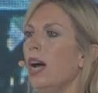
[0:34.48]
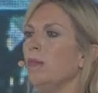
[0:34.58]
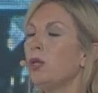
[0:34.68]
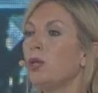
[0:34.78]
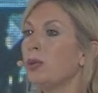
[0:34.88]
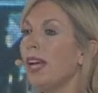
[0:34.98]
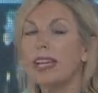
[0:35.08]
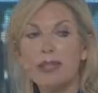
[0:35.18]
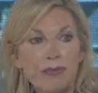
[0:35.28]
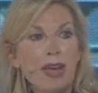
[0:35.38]
Sri
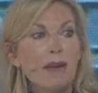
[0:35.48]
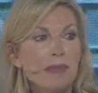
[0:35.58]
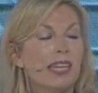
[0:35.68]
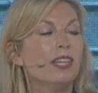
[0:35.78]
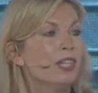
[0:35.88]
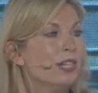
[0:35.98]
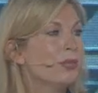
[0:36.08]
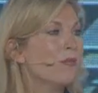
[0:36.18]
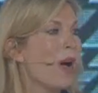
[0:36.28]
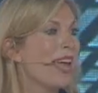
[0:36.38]
has a family. She's a
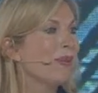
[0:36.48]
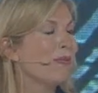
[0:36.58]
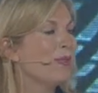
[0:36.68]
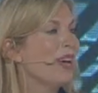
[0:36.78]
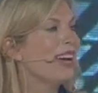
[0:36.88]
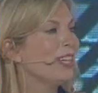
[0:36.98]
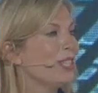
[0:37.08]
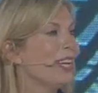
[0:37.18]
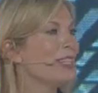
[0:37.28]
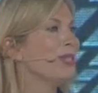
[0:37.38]
wife.
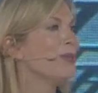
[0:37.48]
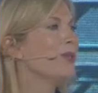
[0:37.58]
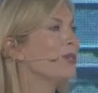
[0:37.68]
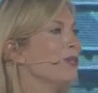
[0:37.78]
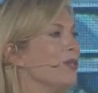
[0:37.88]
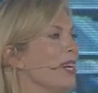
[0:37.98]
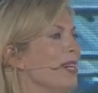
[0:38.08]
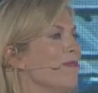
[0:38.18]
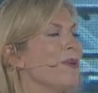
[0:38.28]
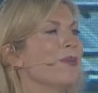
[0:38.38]
She has 2 children,
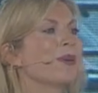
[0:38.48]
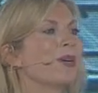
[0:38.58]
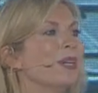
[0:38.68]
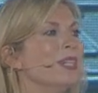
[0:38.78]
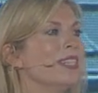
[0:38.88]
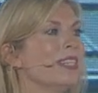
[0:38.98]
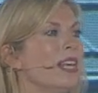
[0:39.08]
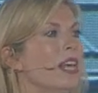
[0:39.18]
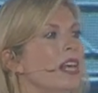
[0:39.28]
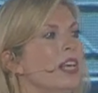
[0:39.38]
both girls.
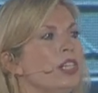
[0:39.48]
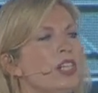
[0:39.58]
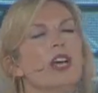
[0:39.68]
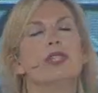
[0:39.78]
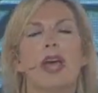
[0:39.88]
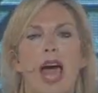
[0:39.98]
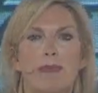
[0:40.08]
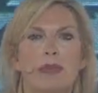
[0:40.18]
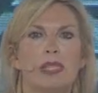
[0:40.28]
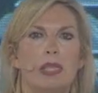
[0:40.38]
She also
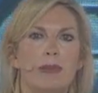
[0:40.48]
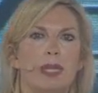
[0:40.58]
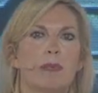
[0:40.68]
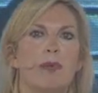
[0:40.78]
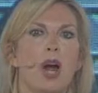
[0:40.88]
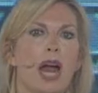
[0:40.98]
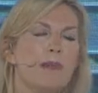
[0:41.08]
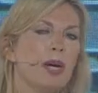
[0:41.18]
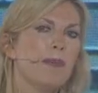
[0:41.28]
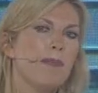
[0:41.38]
happens to be the
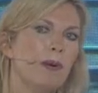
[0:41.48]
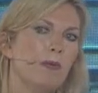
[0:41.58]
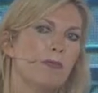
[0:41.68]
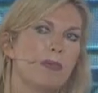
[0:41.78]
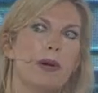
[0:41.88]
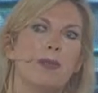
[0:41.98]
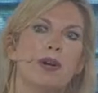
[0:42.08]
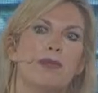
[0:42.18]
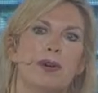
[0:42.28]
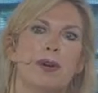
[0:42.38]
primary
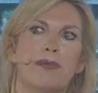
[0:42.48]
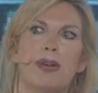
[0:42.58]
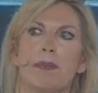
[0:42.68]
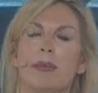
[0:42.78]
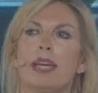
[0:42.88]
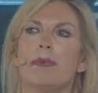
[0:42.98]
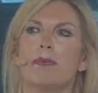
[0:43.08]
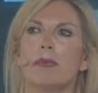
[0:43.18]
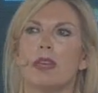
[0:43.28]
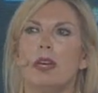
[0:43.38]
breadwinner for her family.
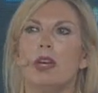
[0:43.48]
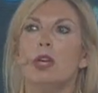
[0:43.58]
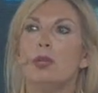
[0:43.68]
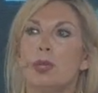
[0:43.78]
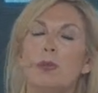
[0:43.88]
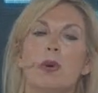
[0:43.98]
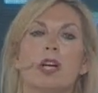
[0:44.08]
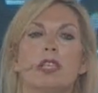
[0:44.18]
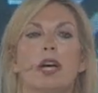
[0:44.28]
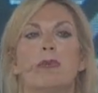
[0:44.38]
Sri
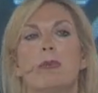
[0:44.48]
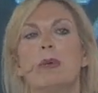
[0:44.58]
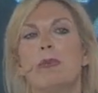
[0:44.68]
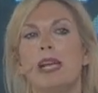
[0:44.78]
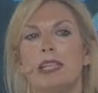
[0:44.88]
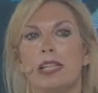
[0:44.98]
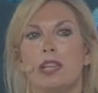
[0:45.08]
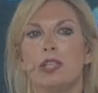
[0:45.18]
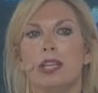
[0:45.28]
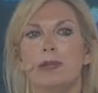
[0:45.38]
works on a rubber
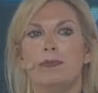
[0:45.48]
plantation.